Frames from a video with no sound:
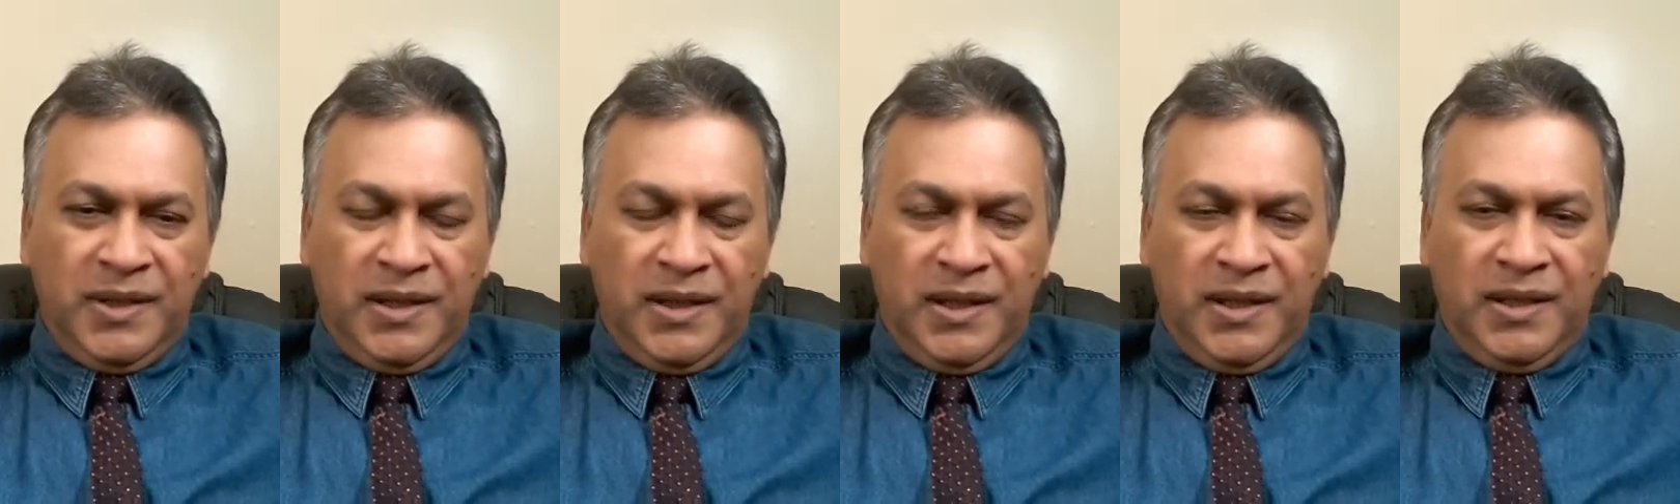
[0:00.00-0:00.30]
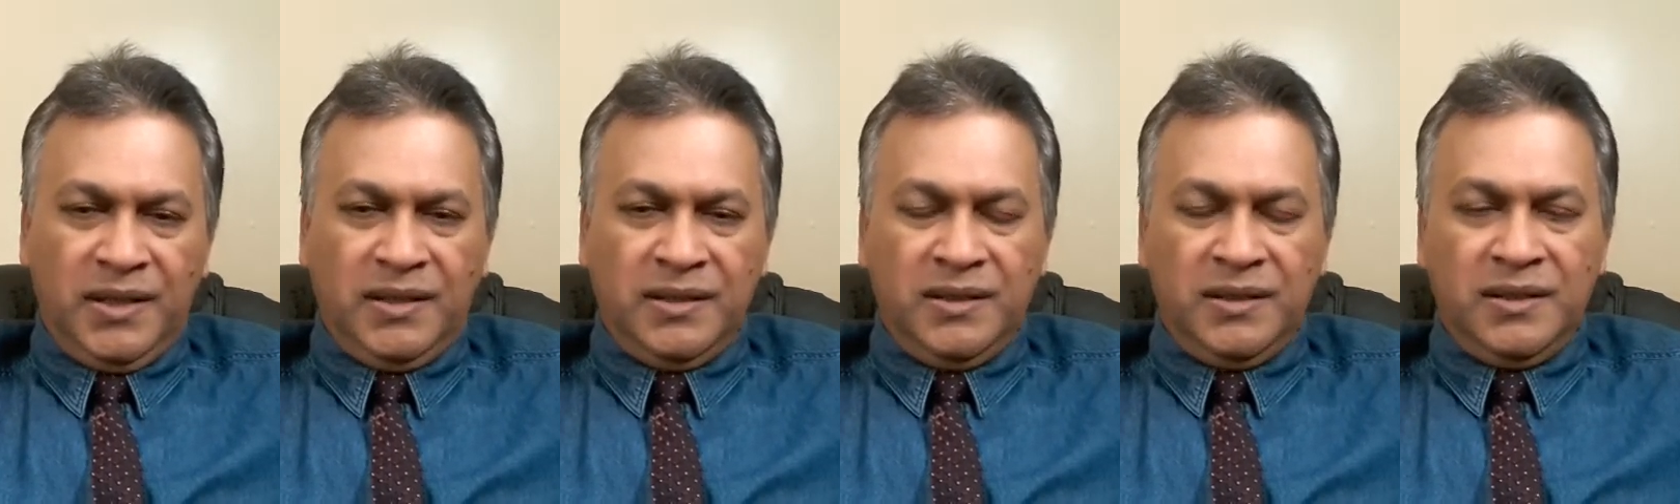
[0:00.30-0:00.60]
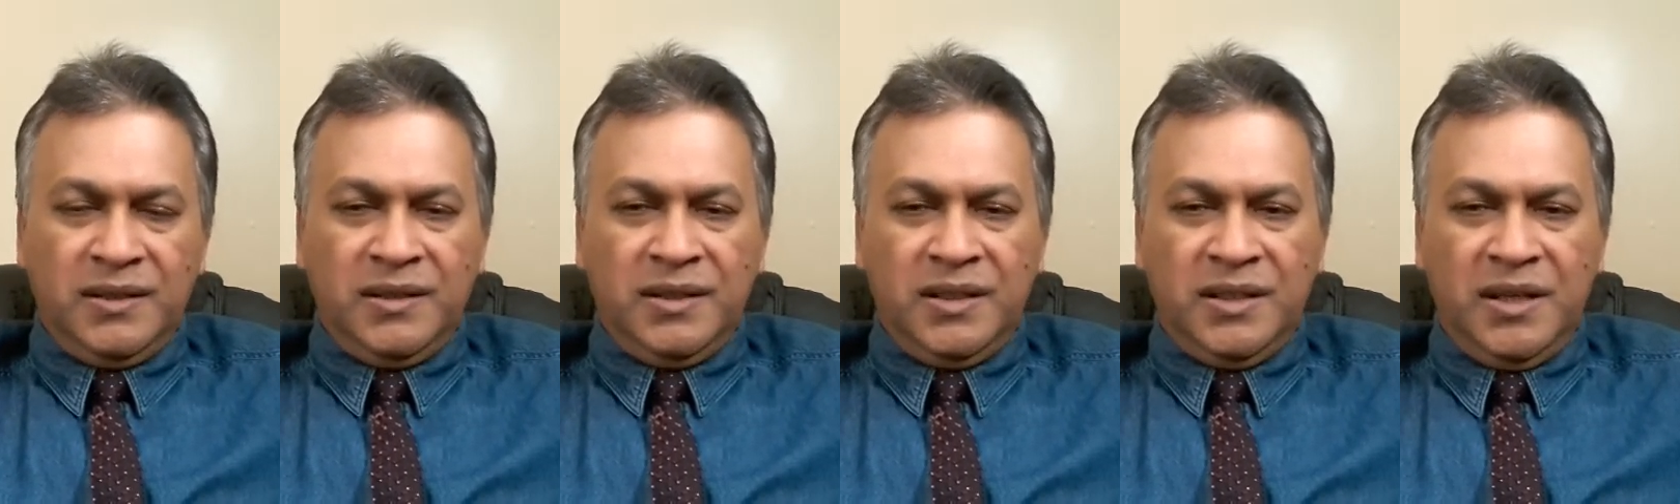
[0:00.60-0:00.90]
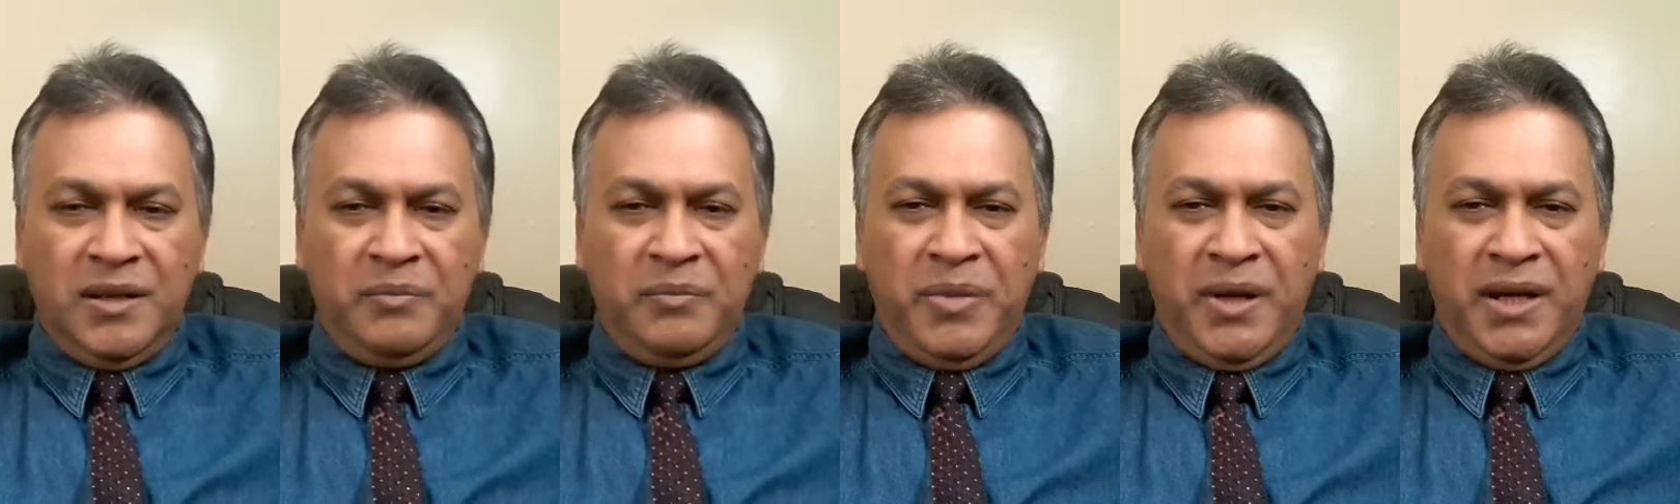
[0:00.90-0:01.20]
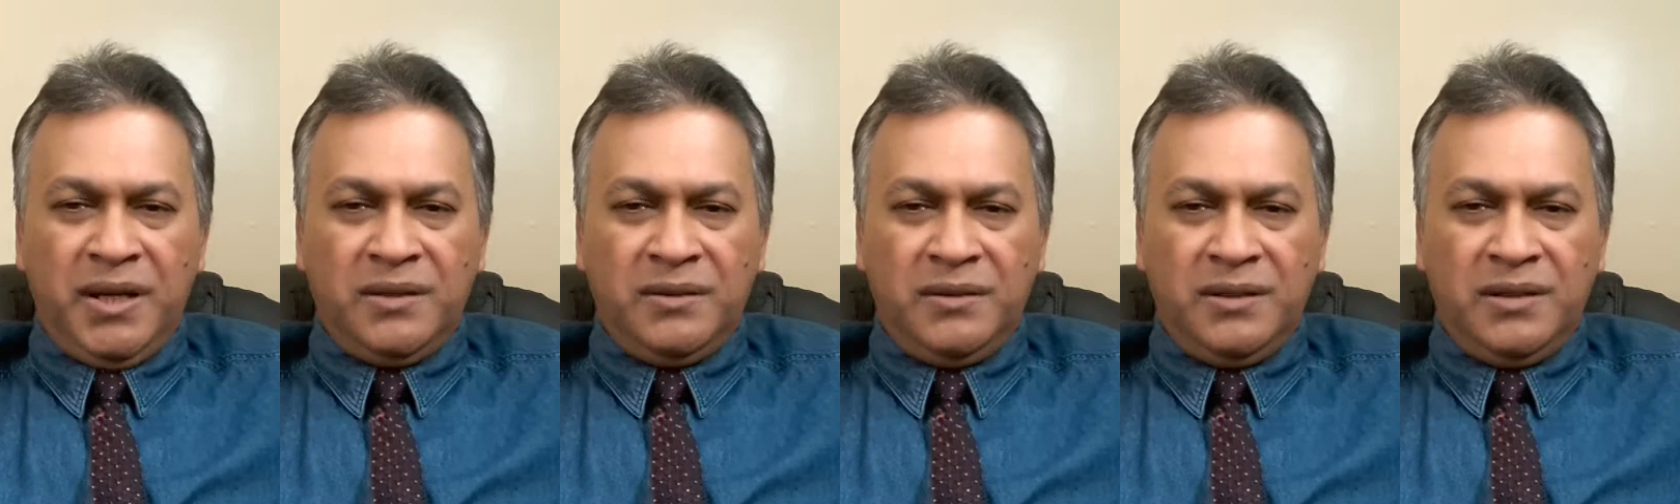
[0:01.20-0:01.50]
and get
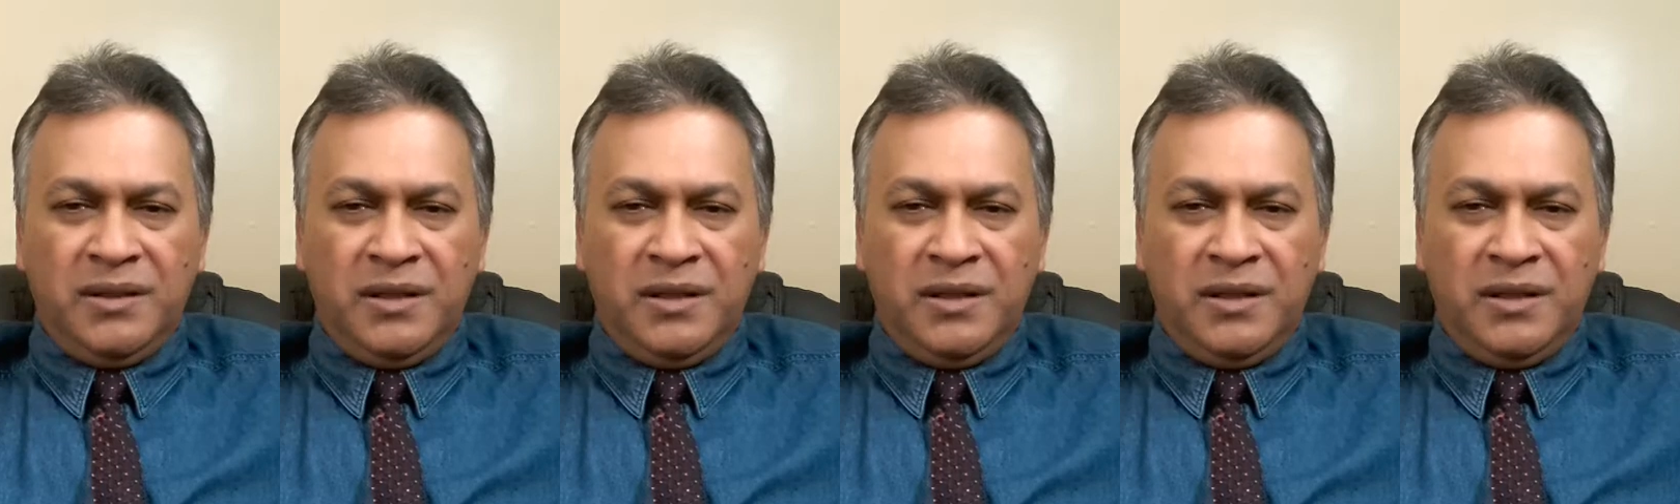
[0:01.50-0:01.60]
back to the